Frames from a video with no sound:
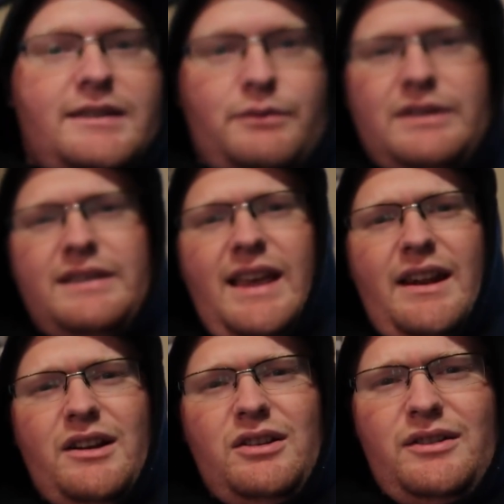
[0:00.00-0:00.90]
See what
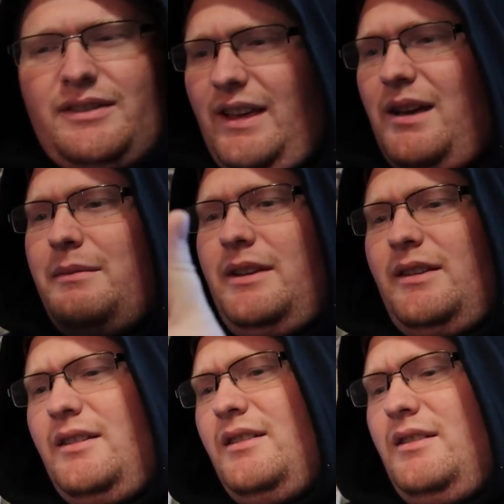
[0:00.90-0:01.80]
Santa Claus got me.
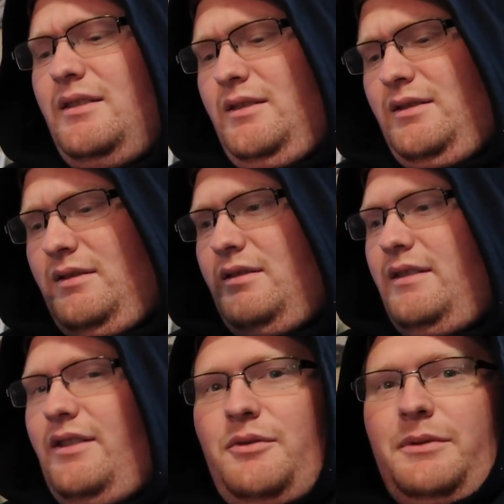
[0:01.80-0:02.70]

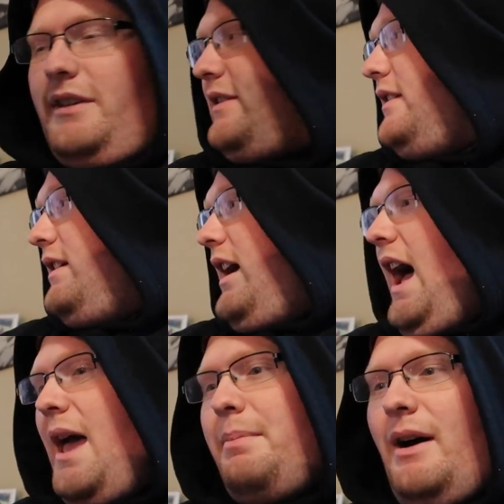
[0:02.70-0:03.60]

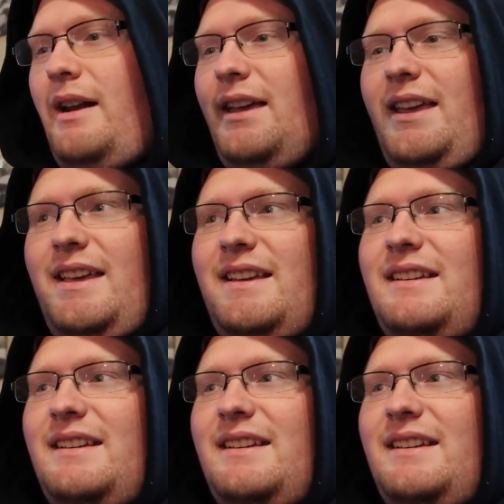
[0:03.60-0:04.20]
Hi, buddy.